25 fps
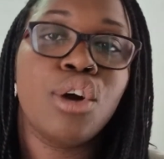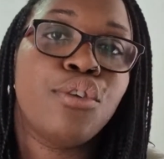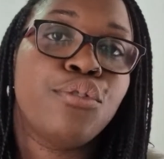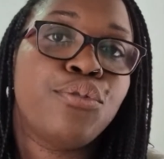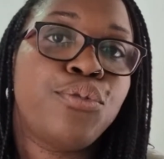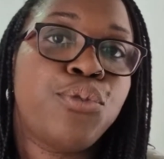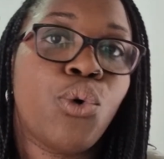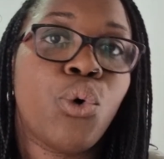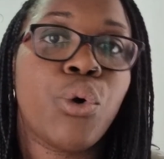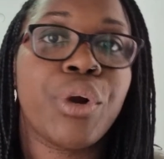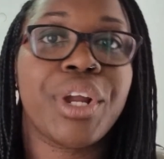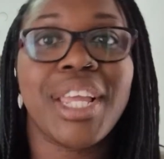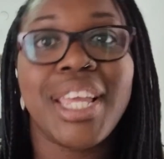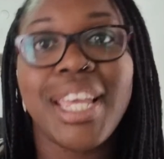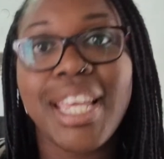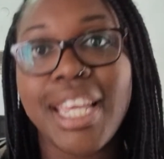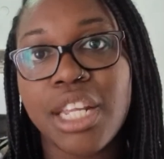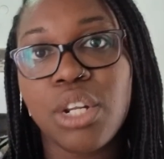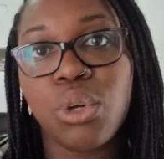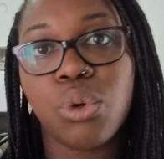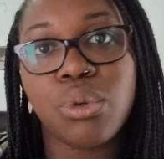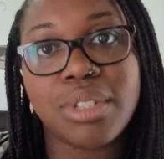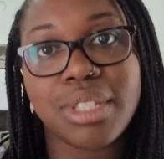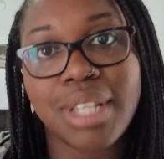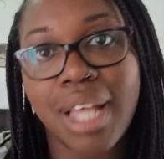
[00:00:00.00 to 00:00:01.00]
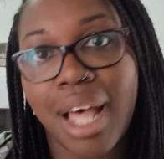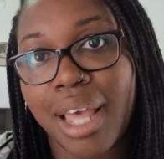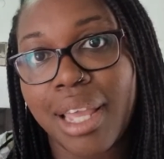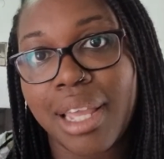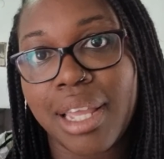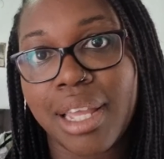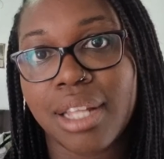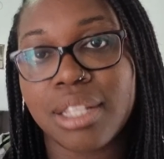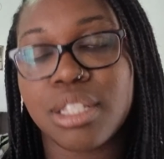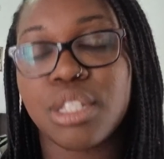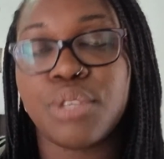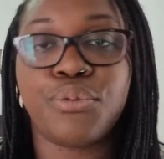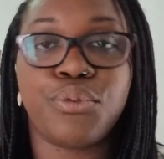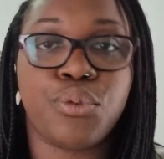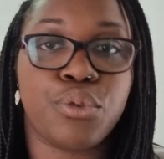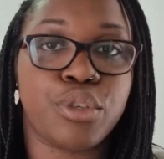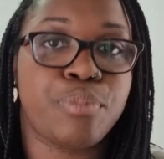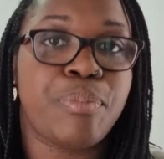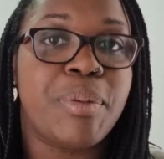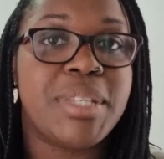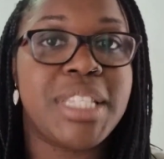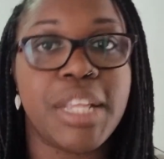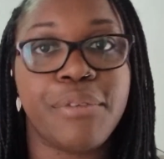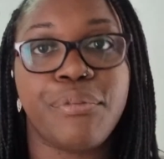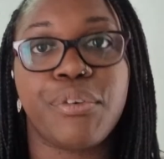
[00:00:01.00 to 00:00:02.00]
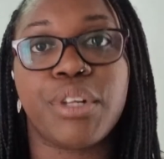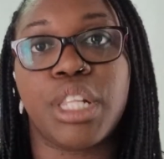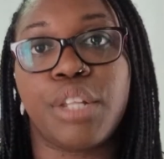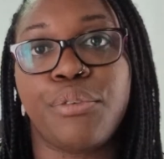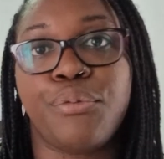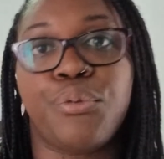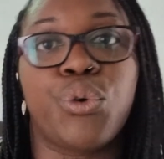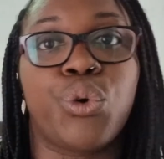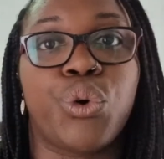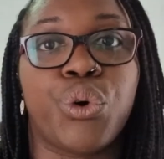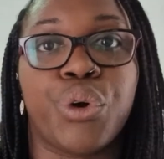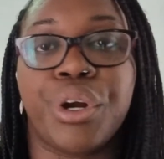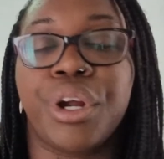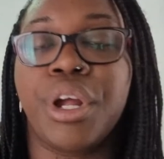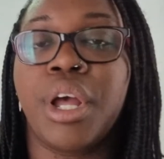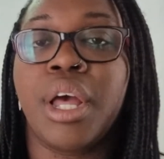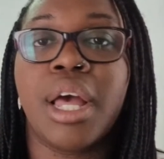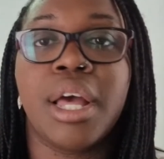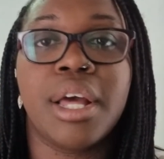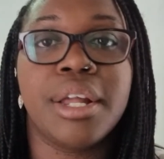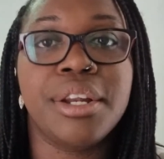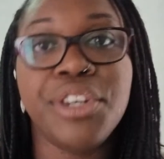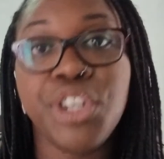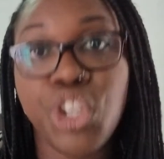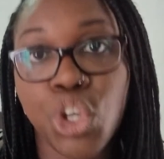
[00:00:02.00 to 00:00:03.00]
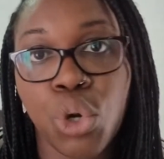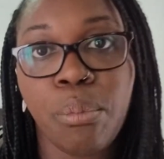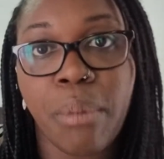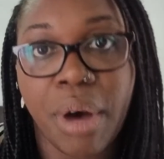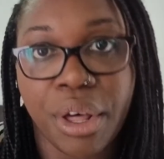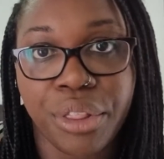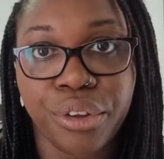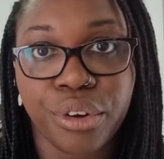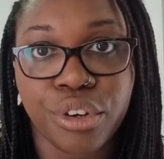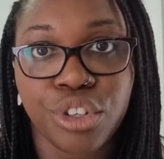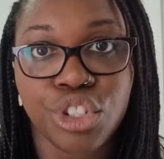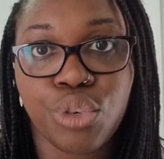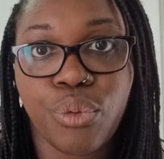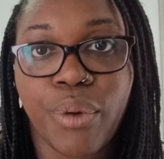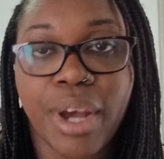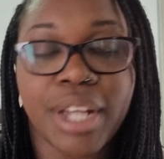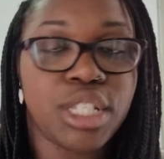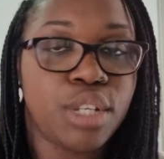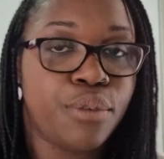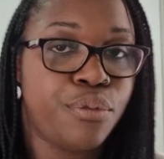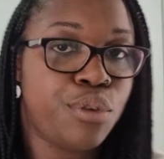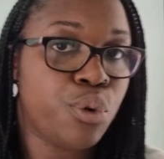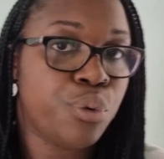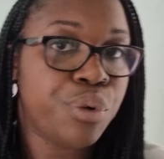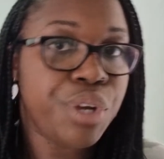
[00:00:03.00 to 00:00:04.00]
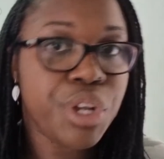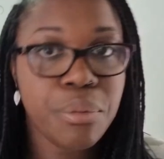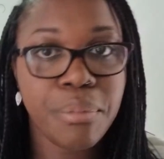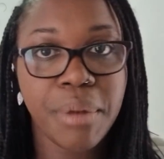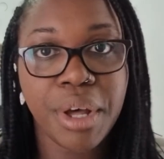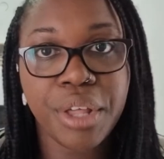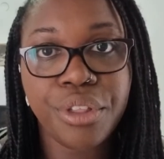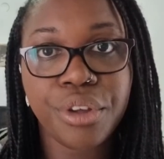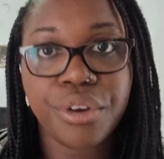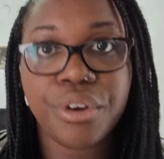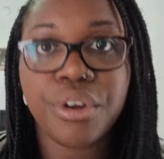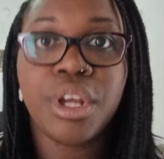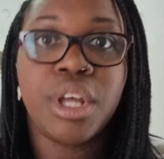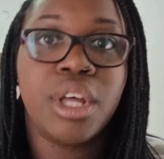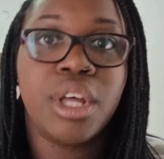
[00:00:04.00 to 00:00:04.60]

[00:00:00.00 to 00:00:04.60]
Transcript: for keto diets, specifically for new mothers, right? If you're a new mother,